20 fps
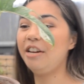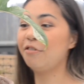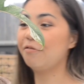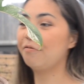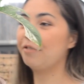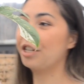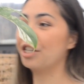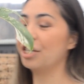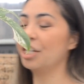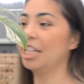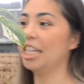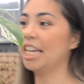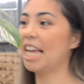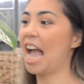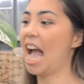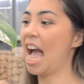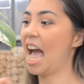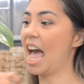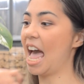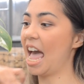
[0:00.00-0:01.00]
originally
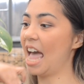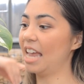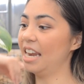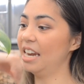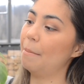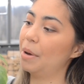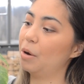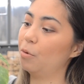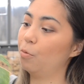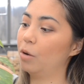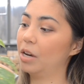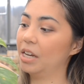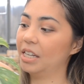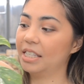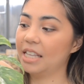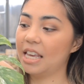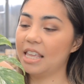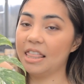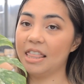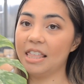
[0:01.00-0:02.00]
had was
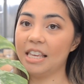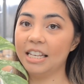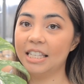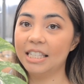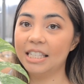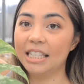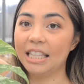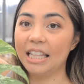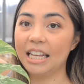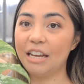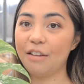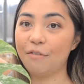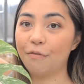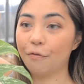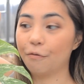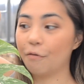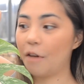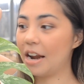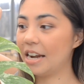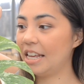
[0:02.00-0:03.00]
this leaf
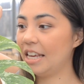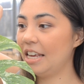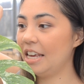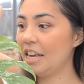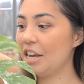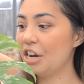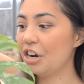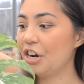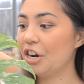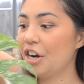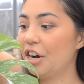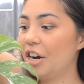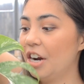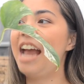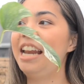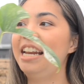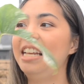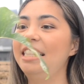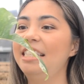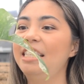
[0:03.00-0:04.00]
right here,
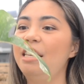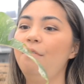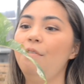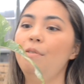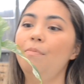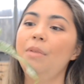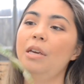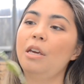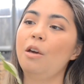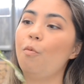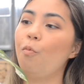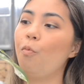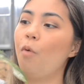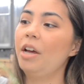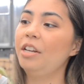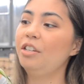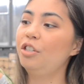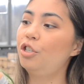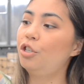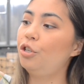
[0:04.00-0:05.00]
and it's given me
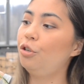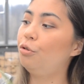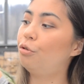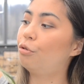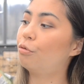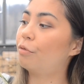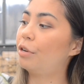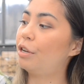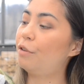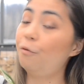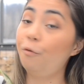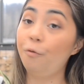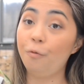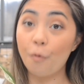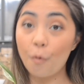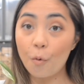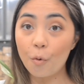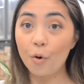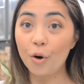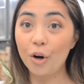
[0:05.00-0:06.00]
1, 2, 3,
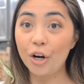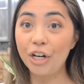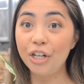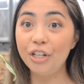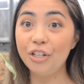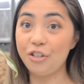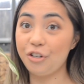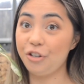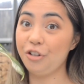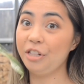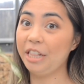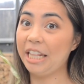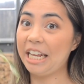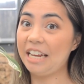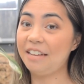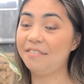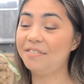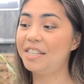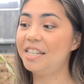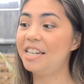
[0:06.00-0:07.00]
4 new
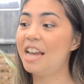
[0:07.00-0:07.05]
leaves.